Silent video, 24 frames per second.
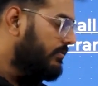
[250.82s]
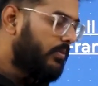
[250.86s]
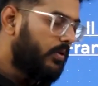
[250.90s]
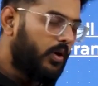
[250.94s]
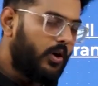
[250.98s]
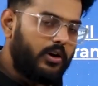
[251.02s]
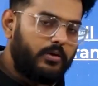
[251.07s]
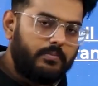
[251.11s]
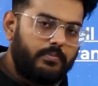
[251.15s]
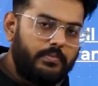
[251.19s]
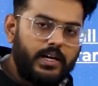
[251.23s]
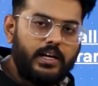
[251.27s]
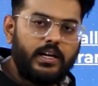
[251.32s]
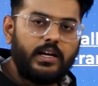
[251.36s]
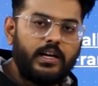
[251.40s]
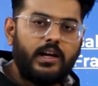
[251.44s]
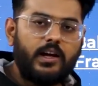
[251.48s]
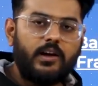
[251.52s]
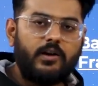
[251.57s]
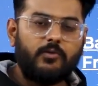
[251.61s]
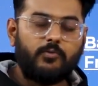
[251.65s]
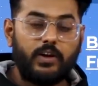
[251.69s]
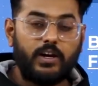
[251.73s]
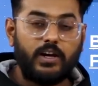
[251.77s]
ball B
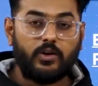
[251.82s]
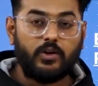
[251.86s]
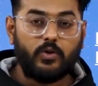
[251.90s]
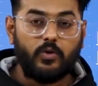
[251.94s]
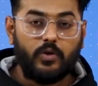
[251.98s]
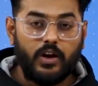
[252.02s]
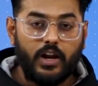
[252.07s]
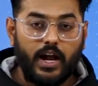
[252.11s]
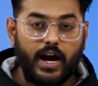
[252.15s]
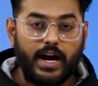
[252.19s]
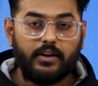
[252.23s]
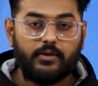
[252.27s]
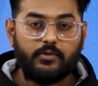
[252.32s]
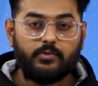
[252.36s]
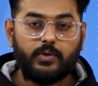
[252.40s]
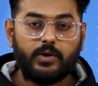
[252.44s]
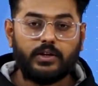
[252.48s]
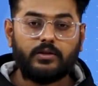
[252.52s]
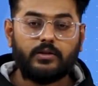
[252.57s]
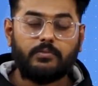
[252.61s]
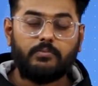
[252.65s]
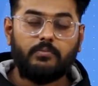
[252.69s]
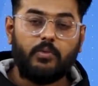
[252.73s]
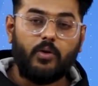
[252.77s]
will collide
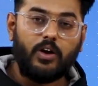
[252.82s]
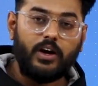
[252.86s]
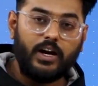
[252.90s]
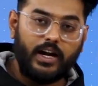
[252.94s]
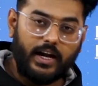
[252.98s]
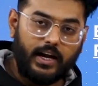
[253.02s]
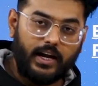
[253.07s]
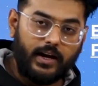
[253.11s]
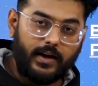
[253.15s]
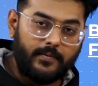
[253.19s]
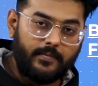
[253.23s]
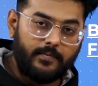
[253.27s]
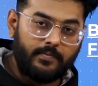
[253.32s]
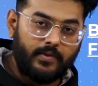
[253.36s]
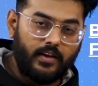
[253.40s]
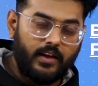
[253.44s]
with ball A.